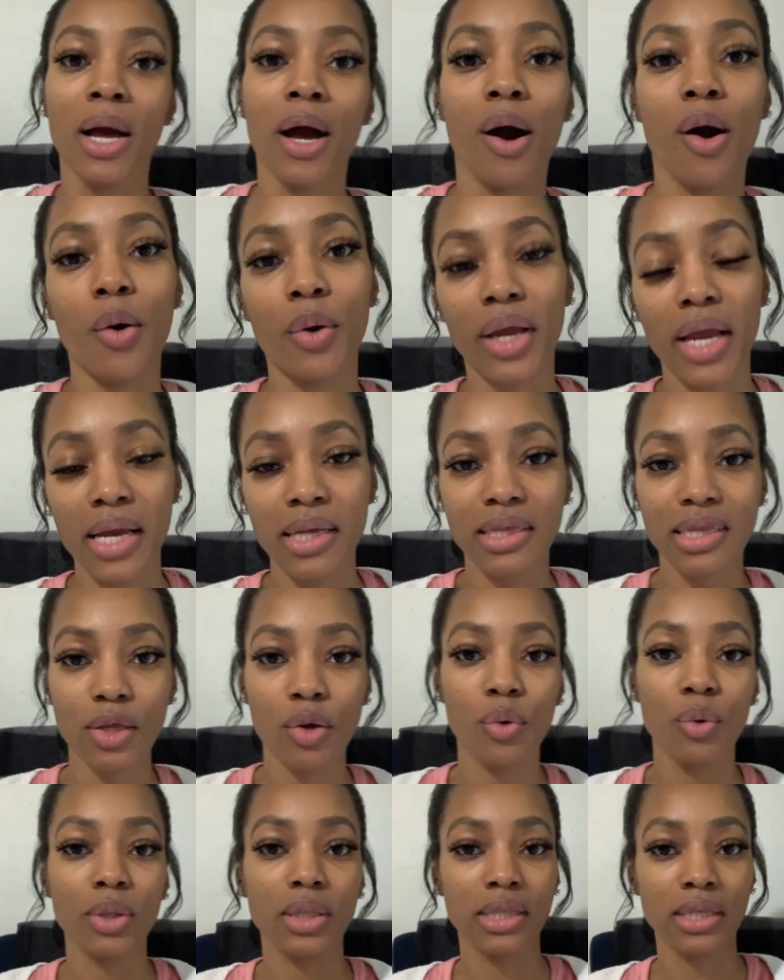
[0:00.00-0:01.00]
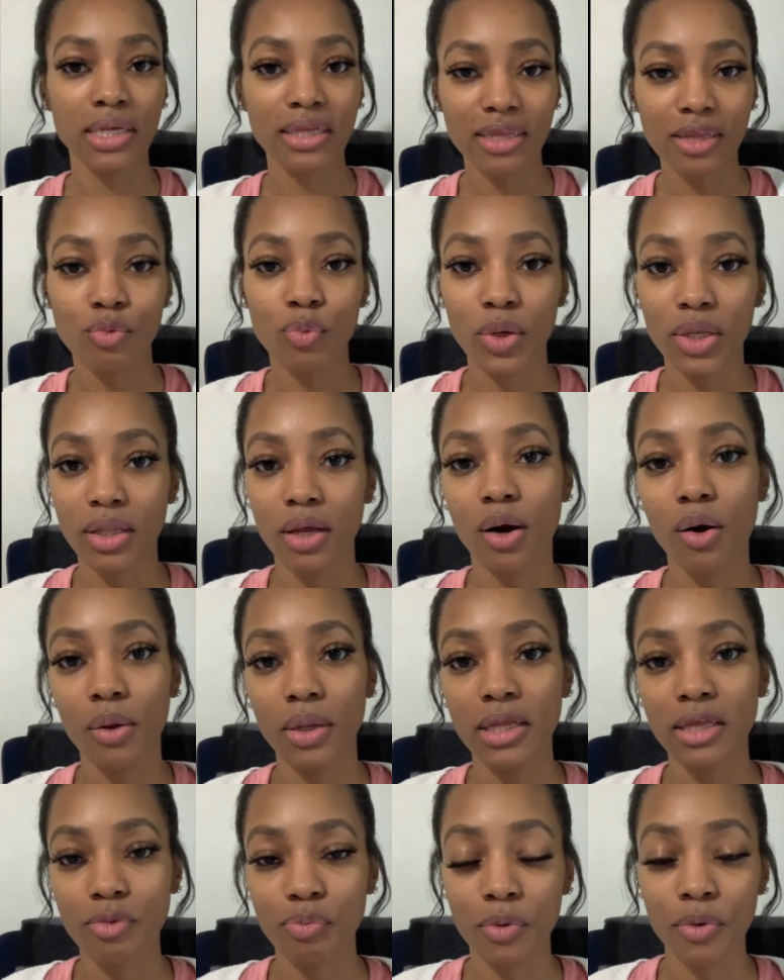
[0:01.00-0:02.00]
Okay, so this is what the
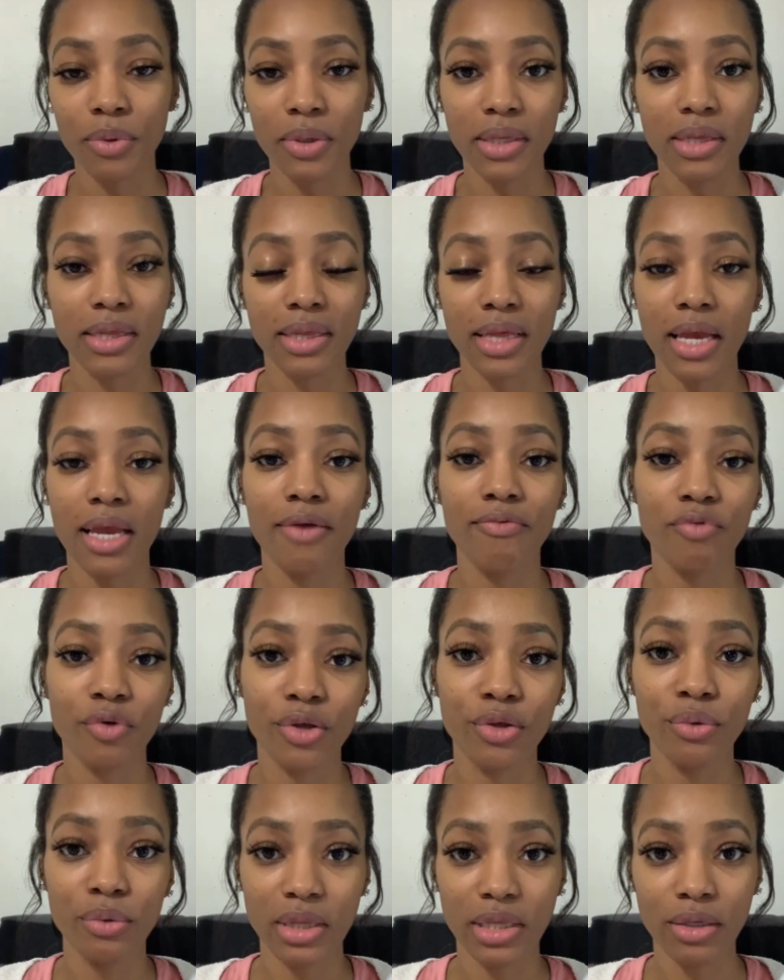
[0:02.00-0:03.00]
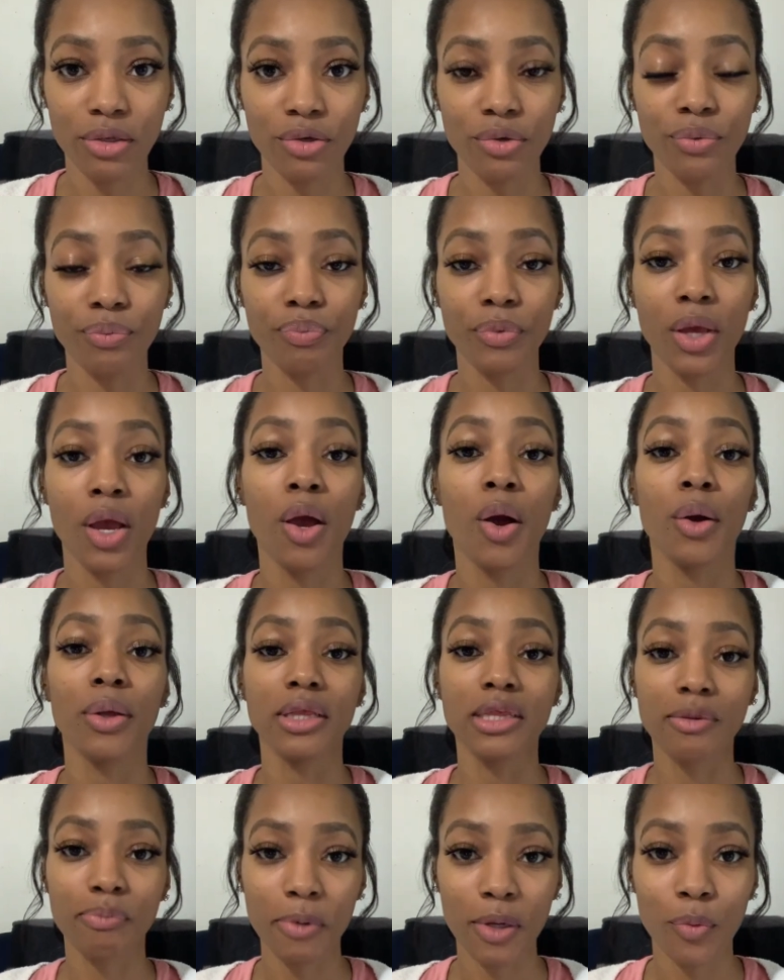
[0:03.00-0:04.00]
Holy Spirit is saying for you to do
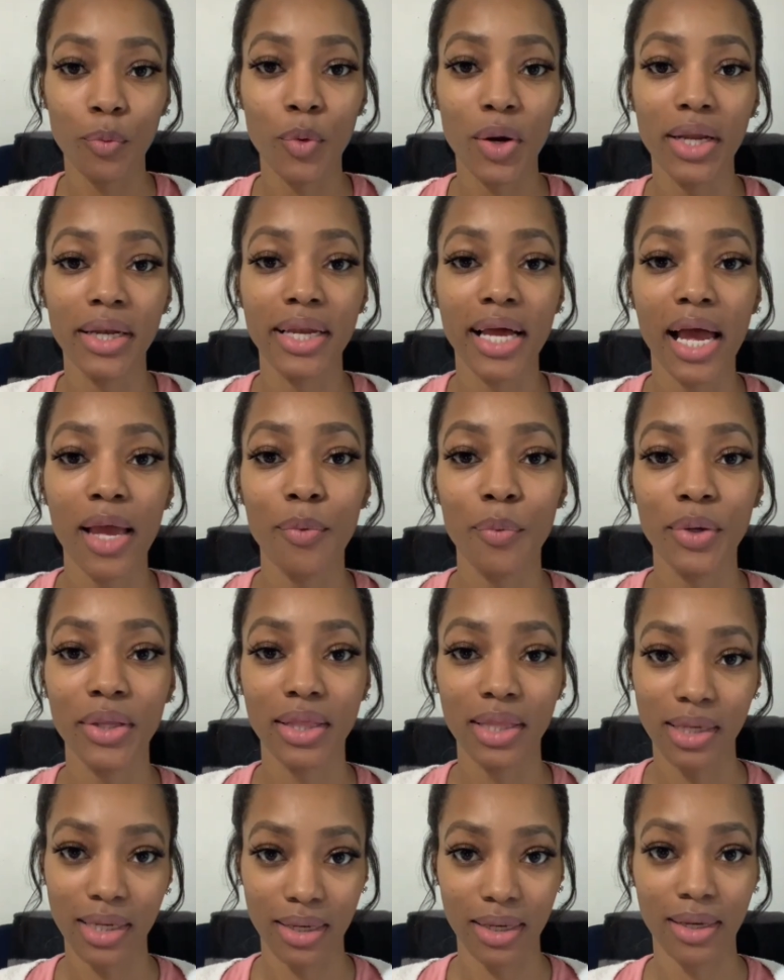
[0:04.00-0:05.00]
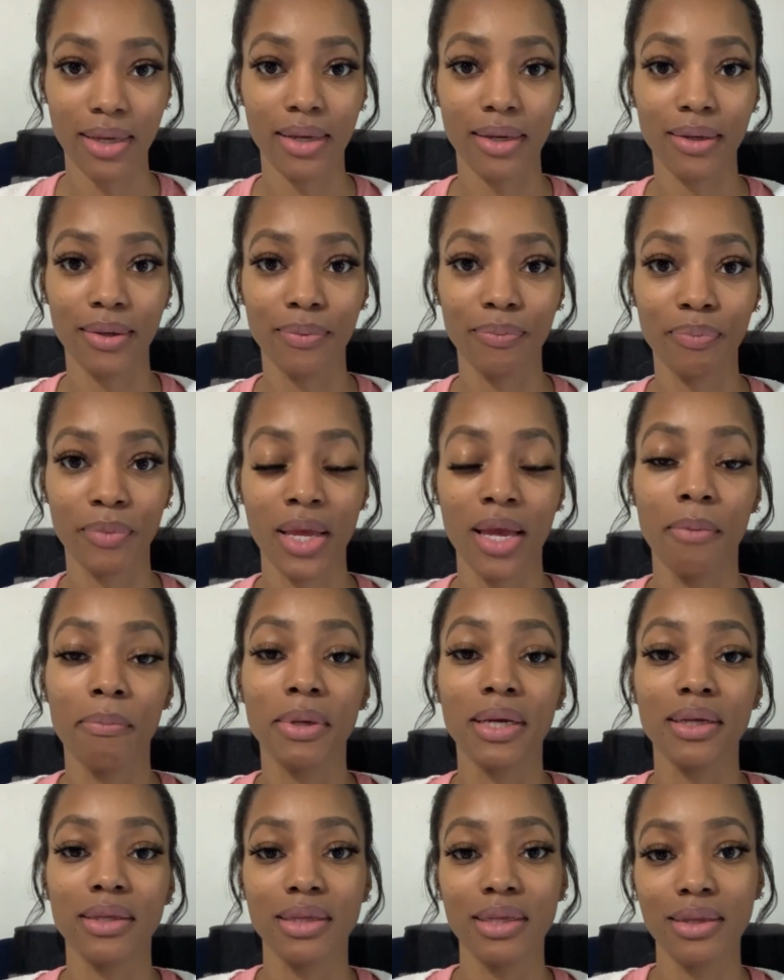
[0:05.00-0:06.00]
spend one night with the King
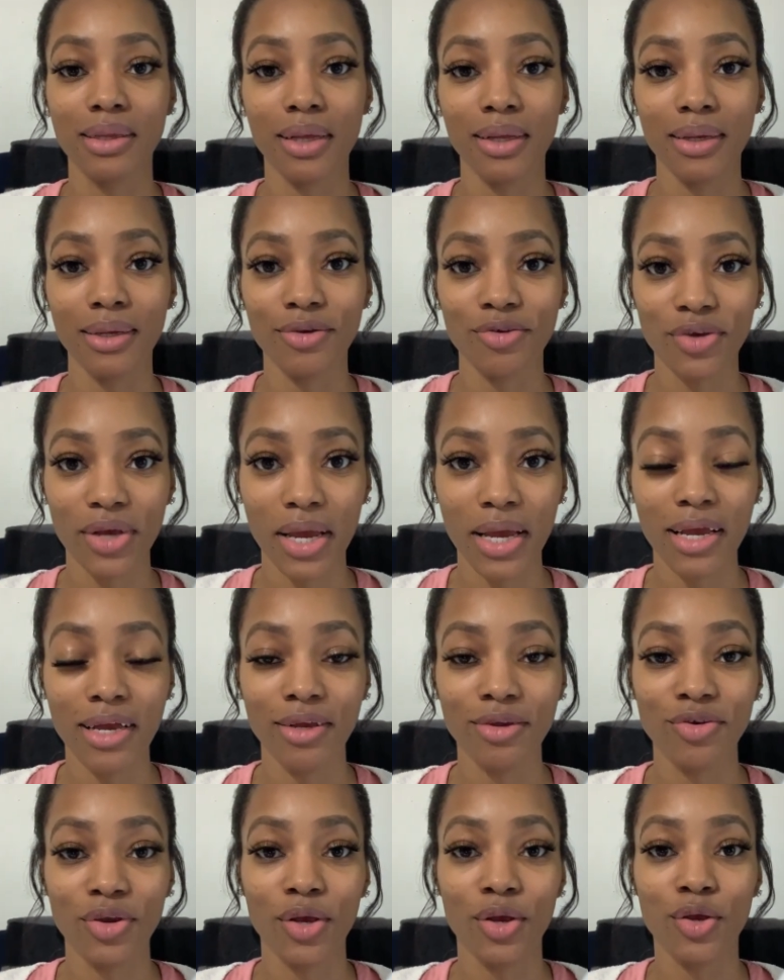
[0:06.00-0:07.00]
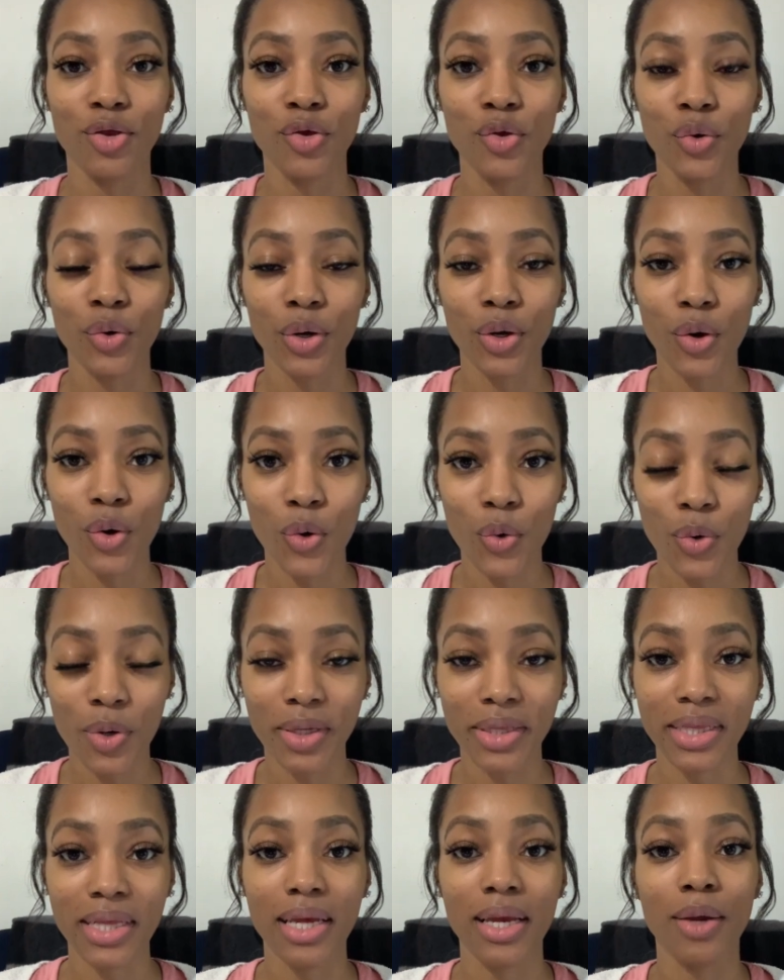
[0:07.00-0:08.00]
because he's going to change your
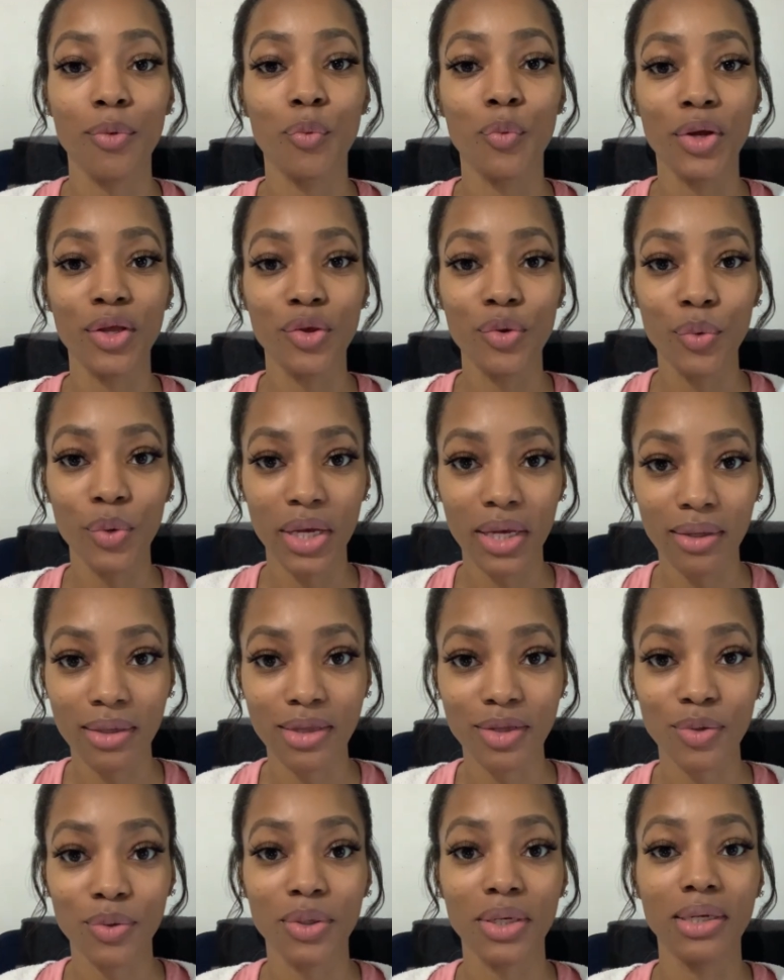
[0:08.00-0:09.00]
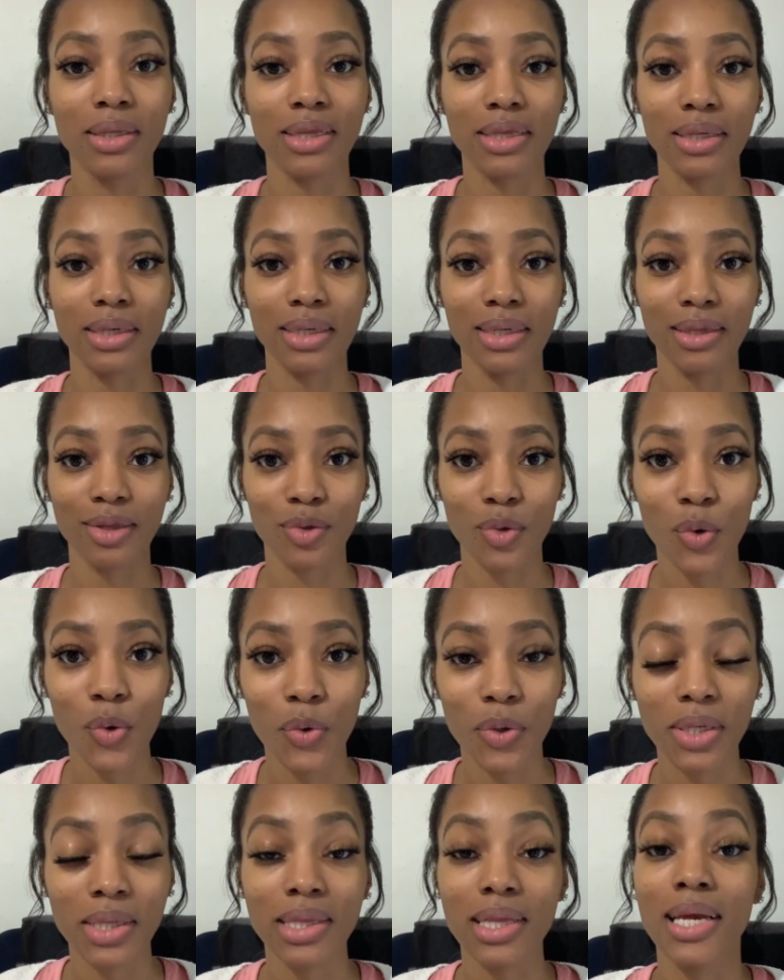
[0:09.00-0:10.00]
course when you enter into his
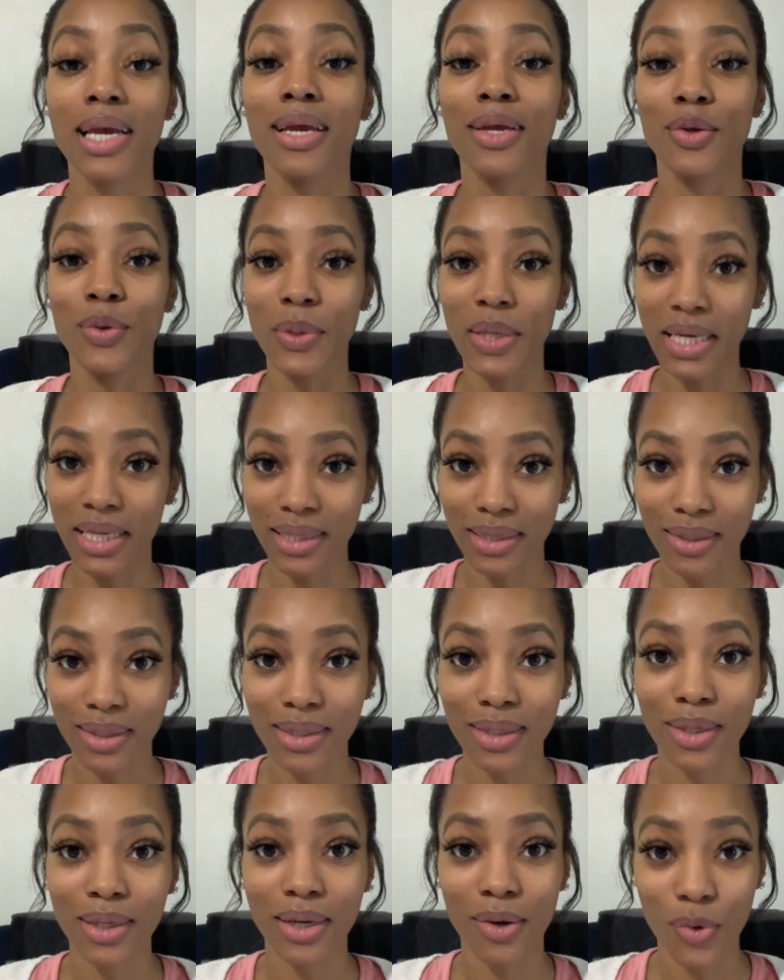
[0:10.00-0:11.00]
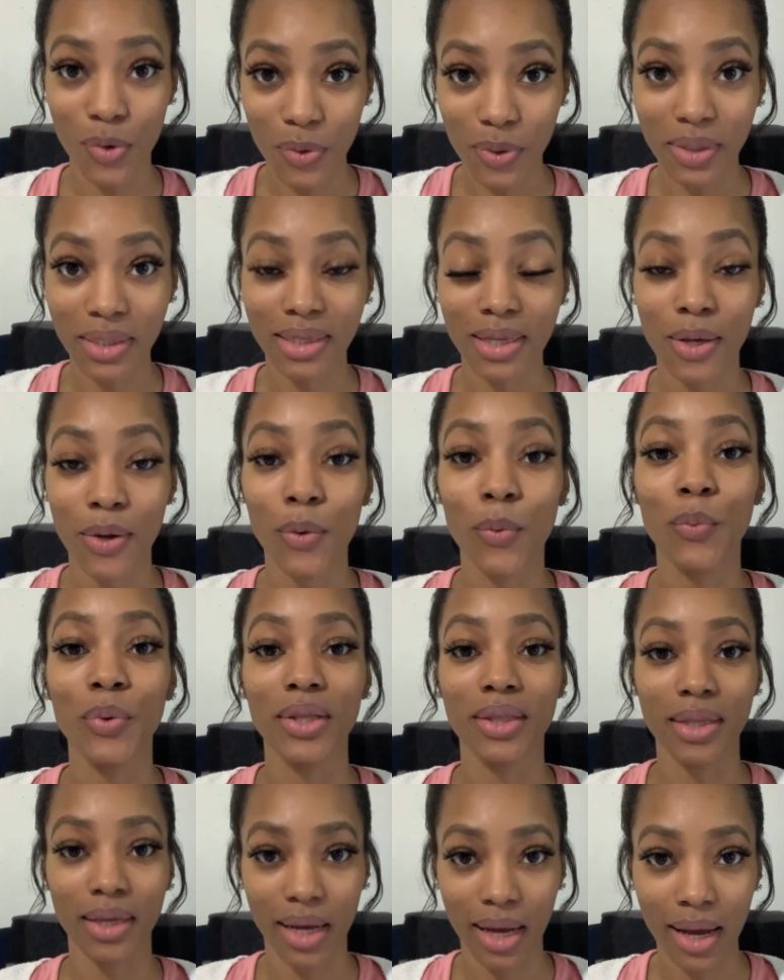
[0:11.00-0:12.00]
courts. You enter the courts
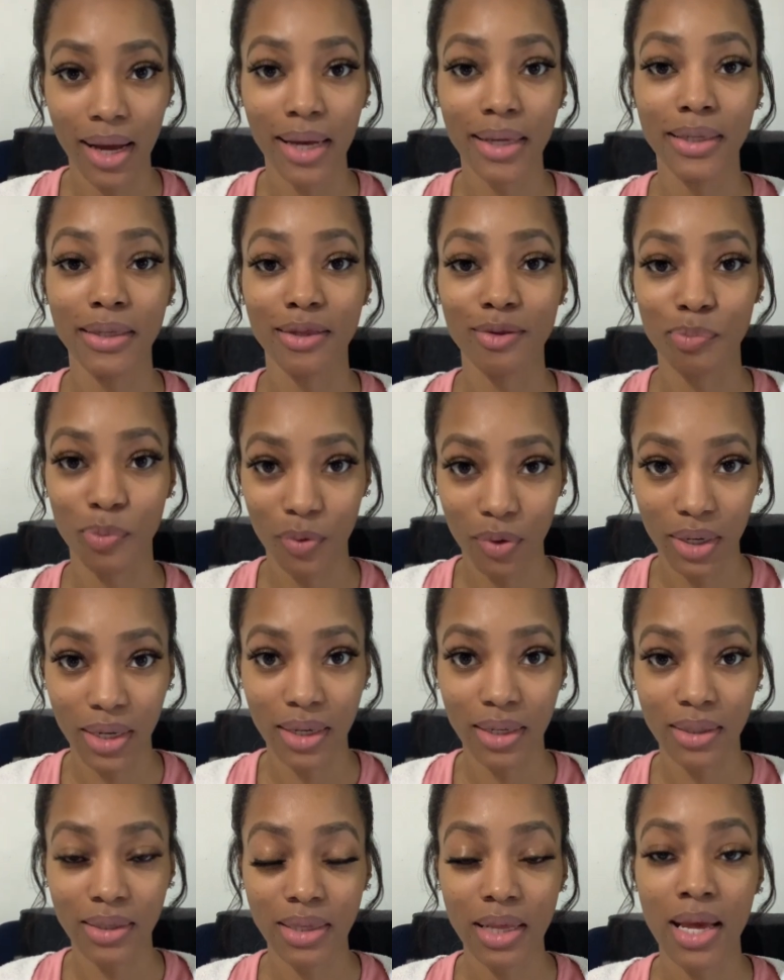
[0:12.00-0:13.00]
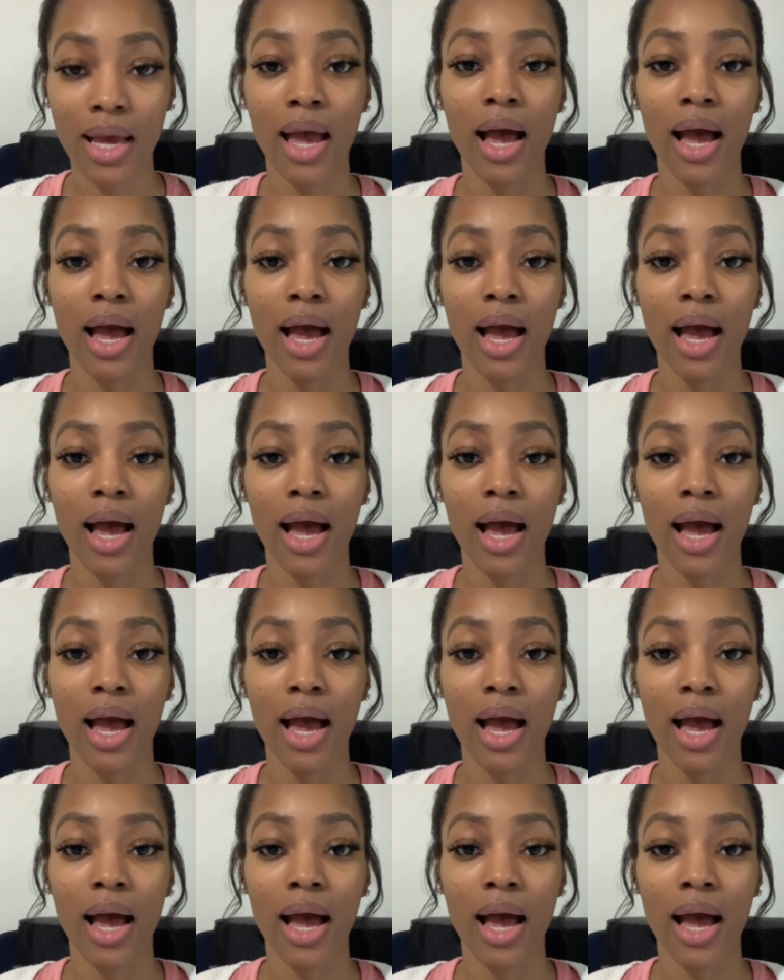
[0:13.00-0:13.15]
with the highest praise.